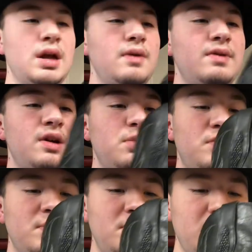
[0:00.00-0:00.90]
Very
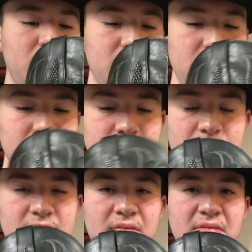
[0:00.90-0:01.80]
beautiful boot.
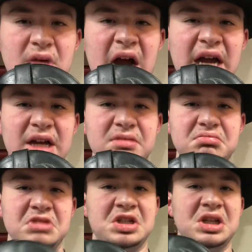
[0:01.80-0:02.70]

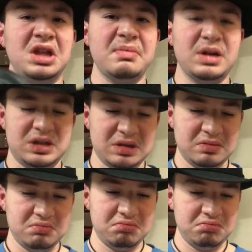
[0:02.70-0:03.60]
There's not that much
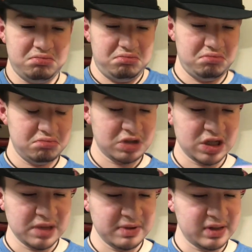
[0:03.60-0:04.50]

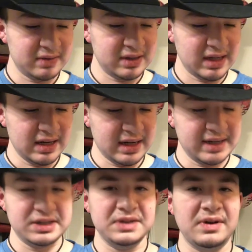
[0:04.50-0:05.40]
stuff to say. Like,
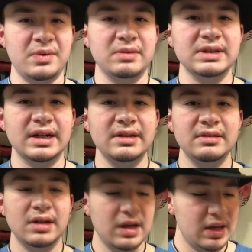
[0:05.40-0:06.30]
it's just very well done.
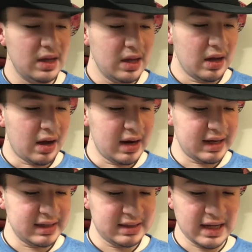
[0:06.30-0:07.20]
All I
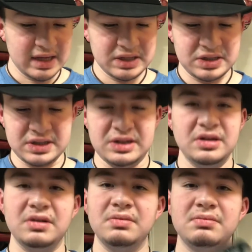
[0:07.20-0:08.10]
can say is just, you
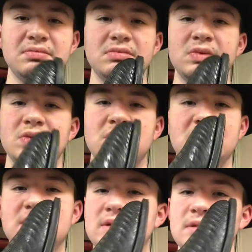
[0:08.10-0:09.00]
know,
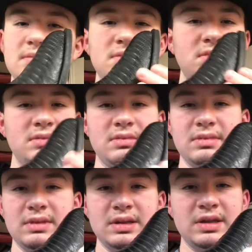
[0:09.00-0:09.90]
just
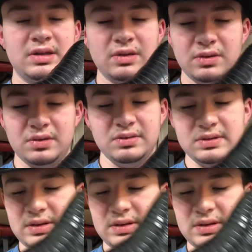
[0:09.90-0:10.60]
the sole.